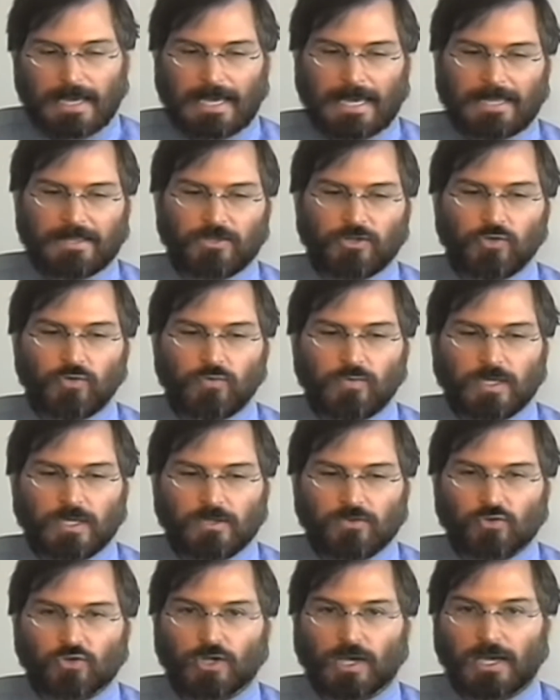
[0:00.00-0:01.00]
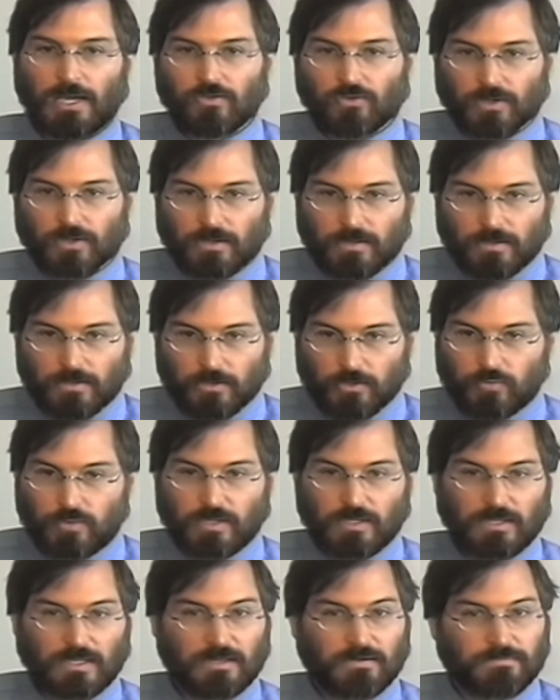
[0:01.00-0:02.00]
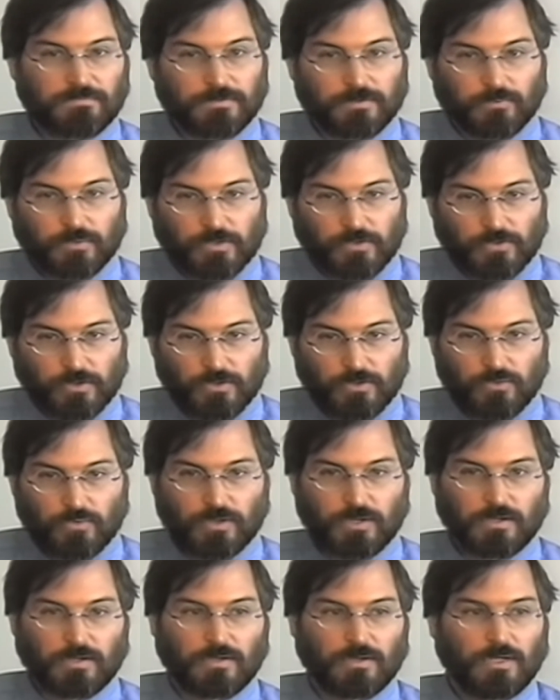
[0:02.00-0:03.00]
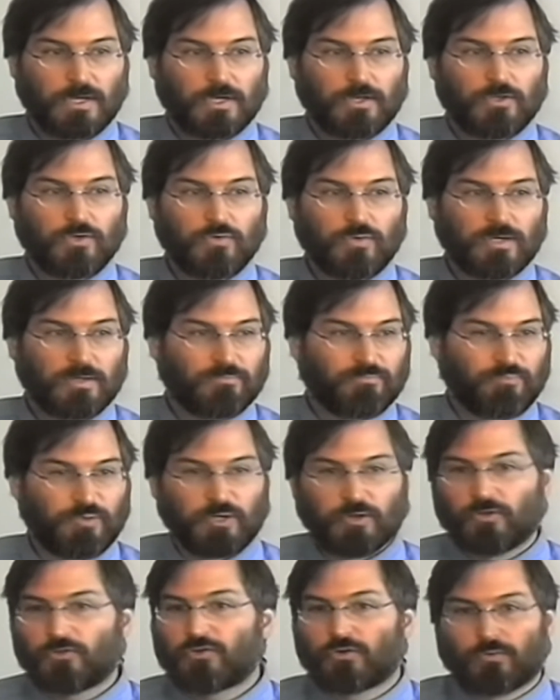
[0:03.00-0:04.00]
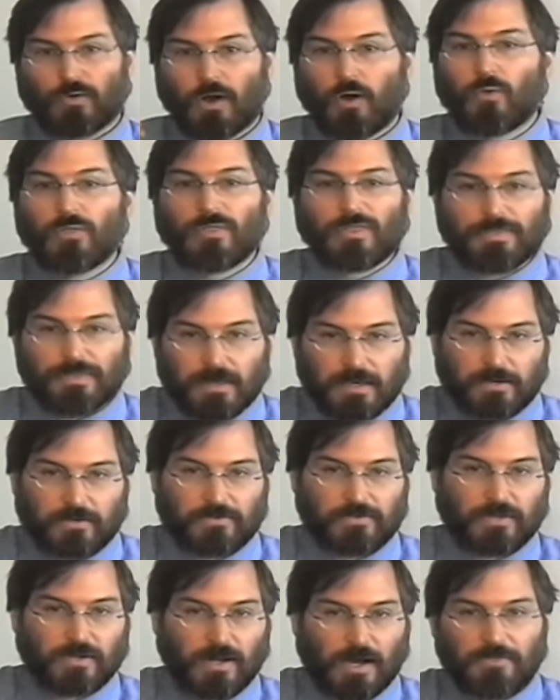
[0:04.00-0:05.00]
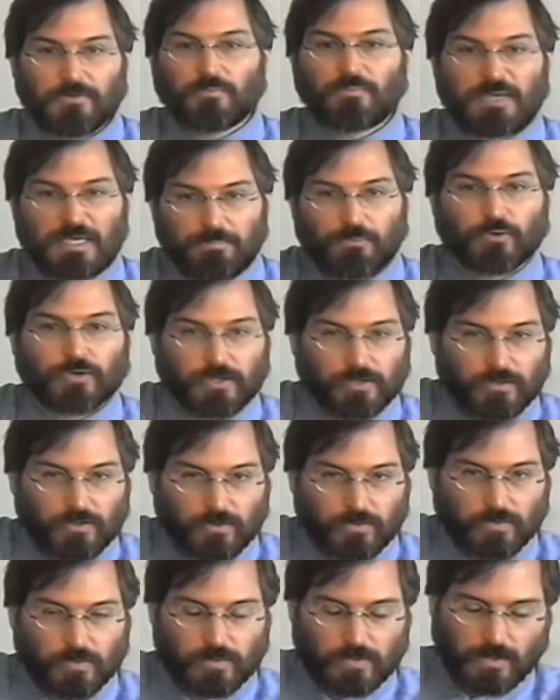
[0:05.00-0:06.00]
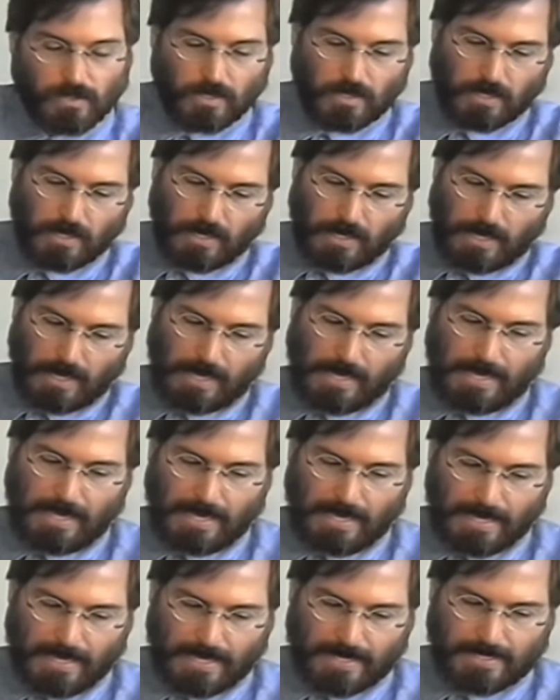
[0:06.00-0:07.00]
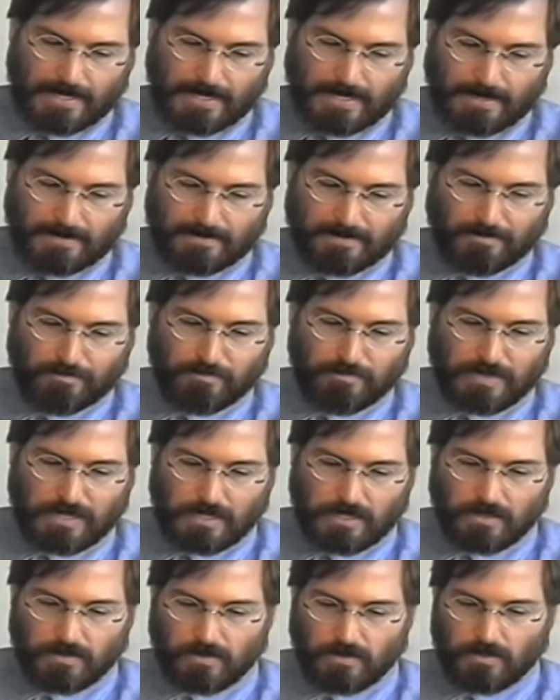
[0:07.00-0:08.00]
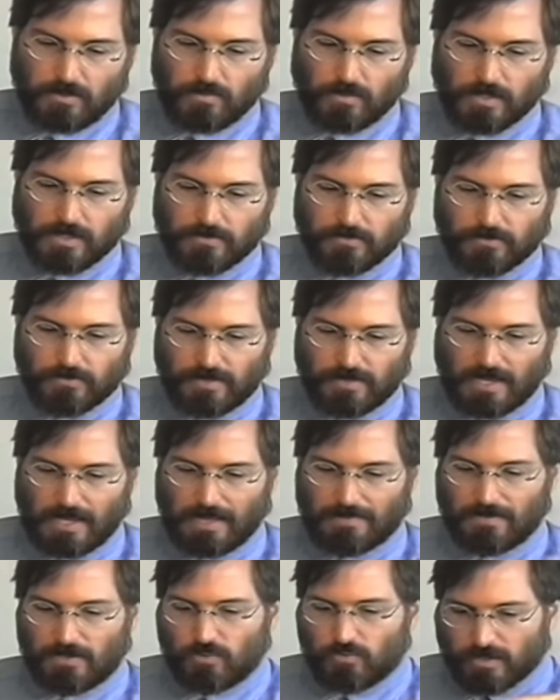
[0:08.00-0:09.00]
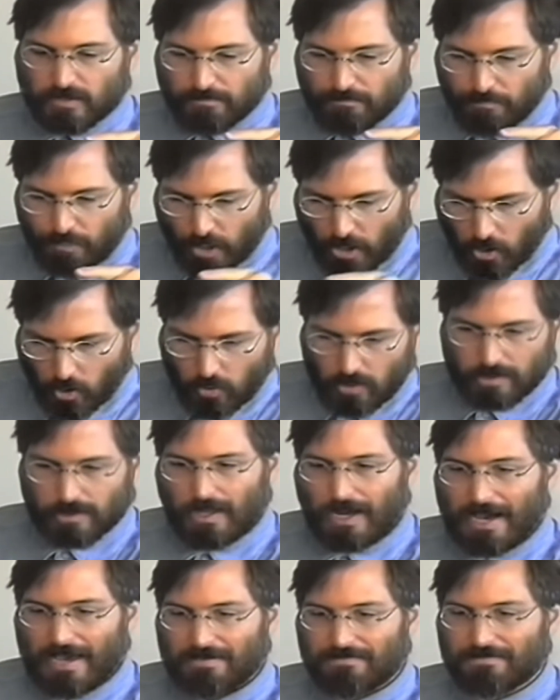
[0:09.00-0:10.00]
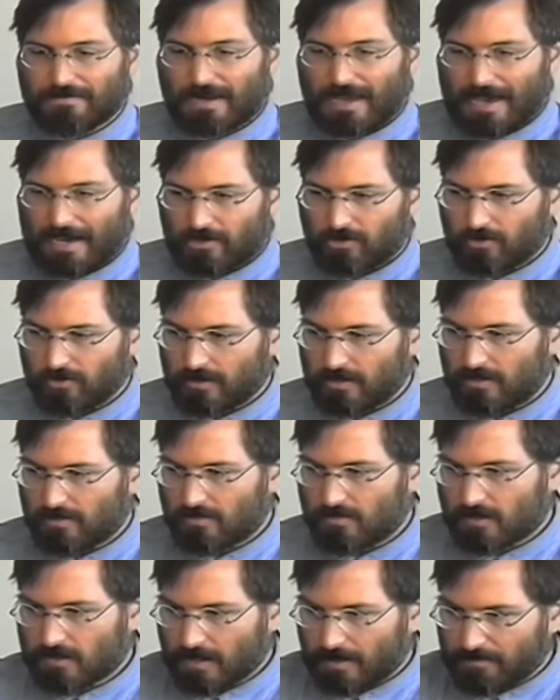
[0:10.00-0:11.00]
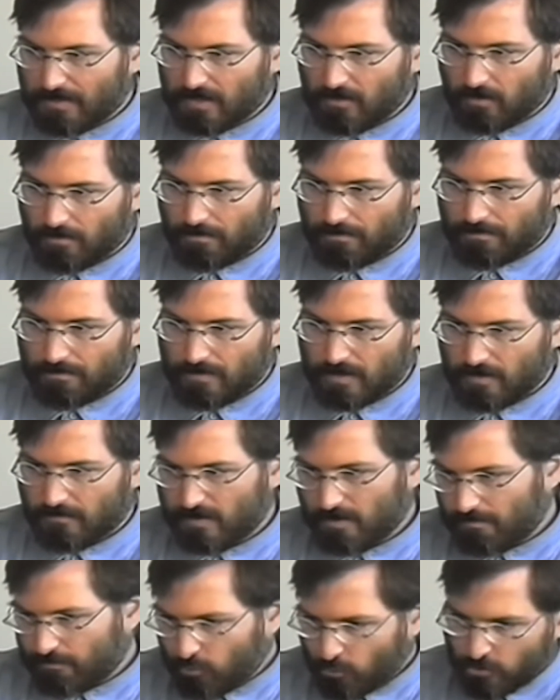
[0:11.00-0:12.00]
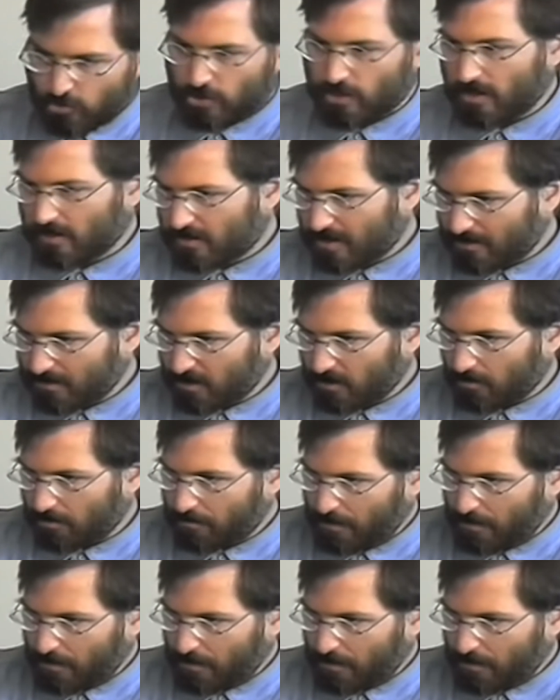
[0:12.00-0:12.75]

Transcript: And you can change it, you can influence it, you can build your own things that other people can use. And the minute that you understand that you can poke life and actually something will, if you push in, something will